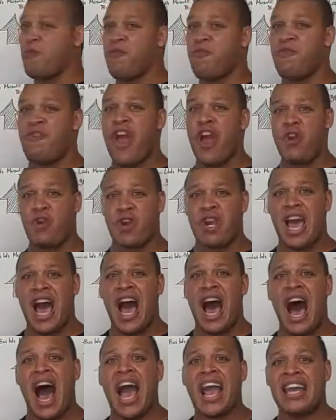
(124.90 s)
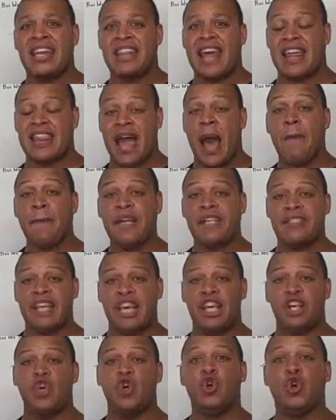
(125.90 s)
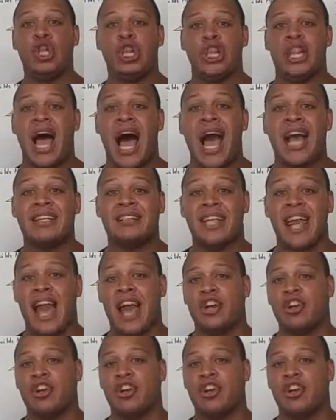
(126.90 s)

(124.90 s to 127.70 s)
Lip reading: are very high in that. That means they utilize